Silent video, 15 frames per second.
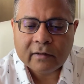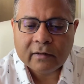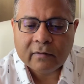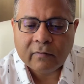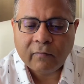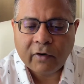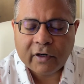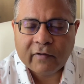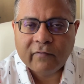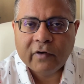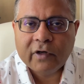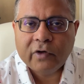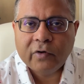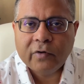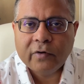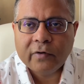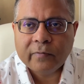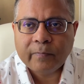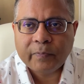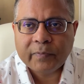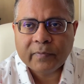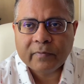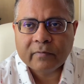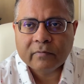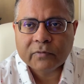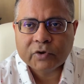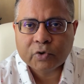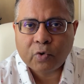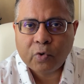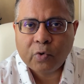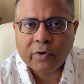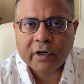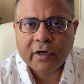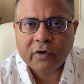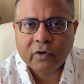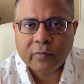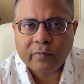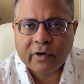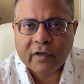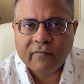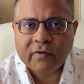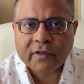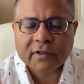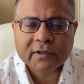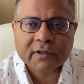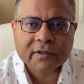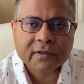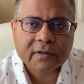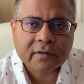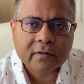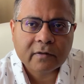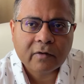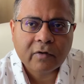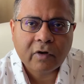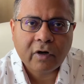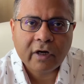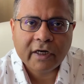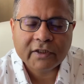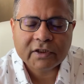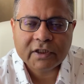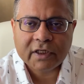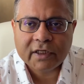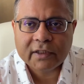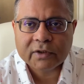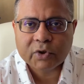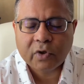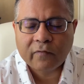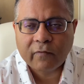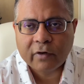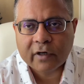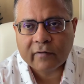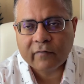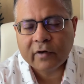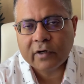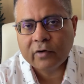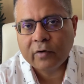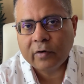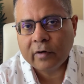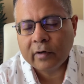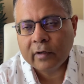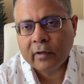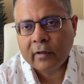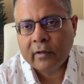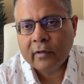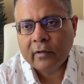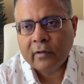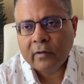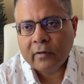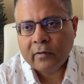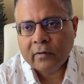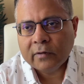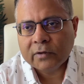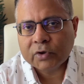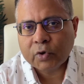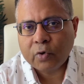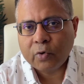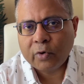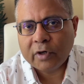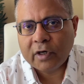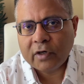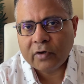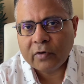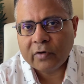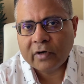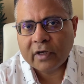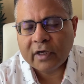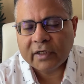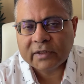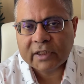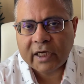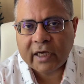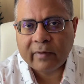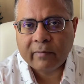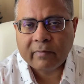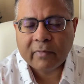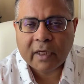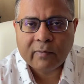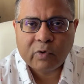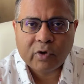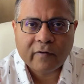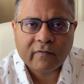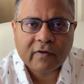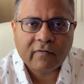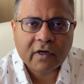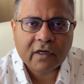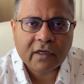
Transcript: whatever your score in your previous college days or whatever your score in your exam maybe you have given